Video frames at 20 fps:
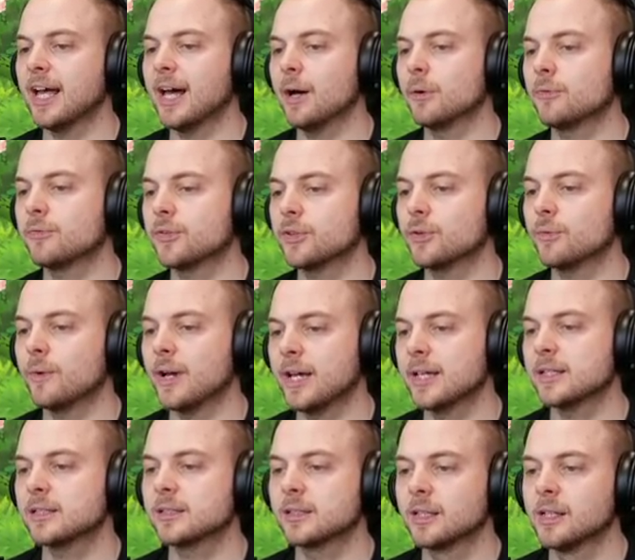out for the
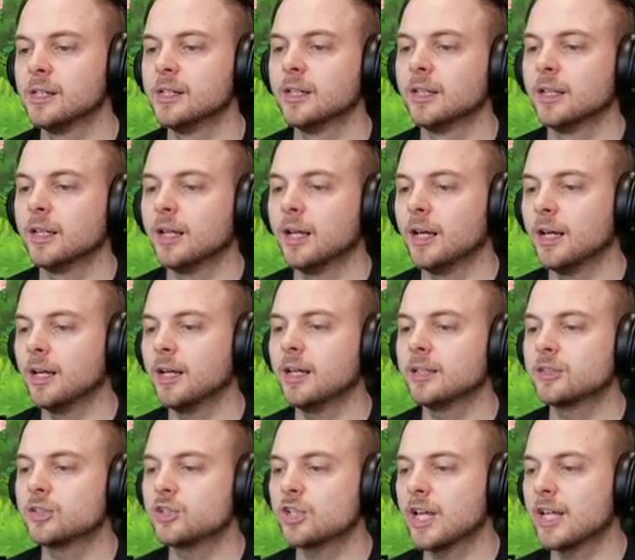right
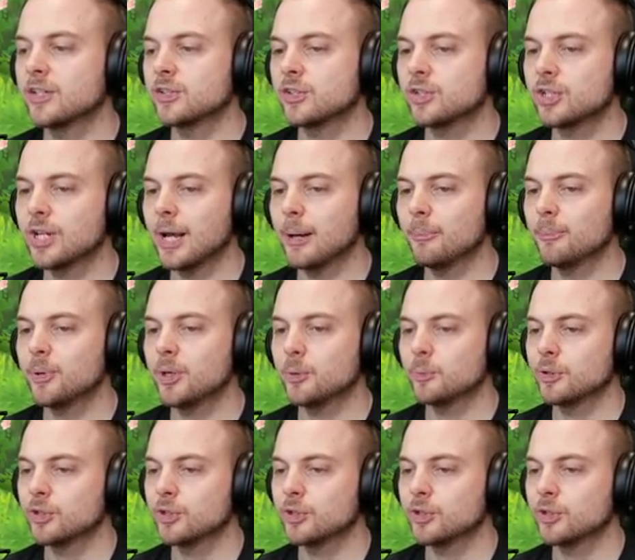uh, to challenge the champion.